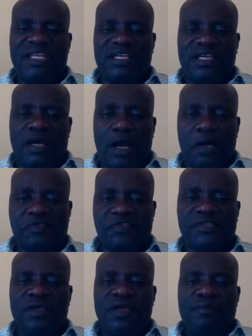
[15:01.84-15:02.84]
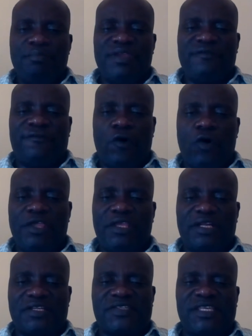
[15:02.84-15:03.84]
many cars before
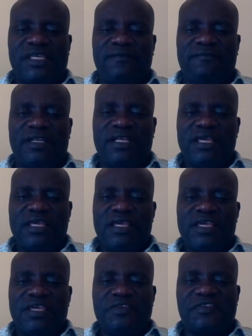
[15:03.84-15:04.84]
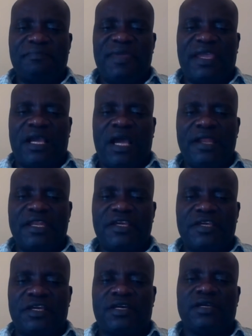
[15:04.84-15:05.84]
he received his
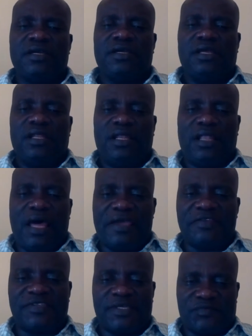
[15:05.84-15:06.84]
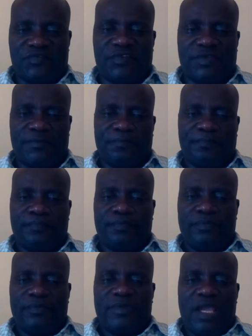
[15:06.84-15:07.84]
mechanic license.
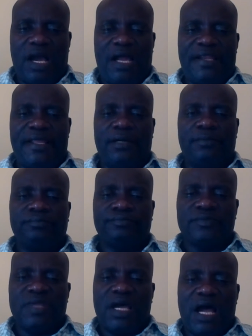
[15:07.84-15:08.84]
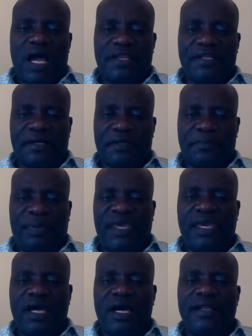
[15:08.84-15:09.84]
Adam had
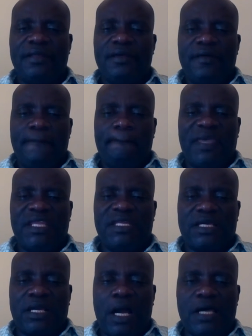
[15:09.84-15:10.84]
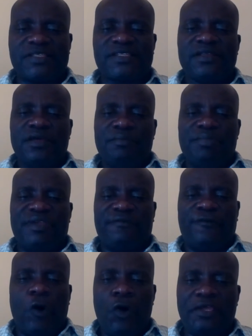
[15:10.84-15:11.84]
repaired many cars
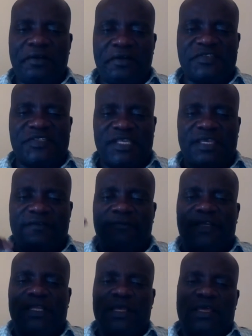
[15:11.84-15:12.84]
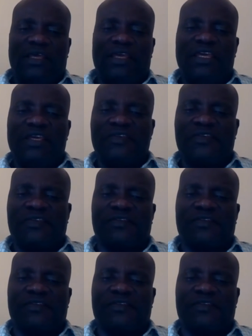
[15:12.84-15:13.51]
before he received his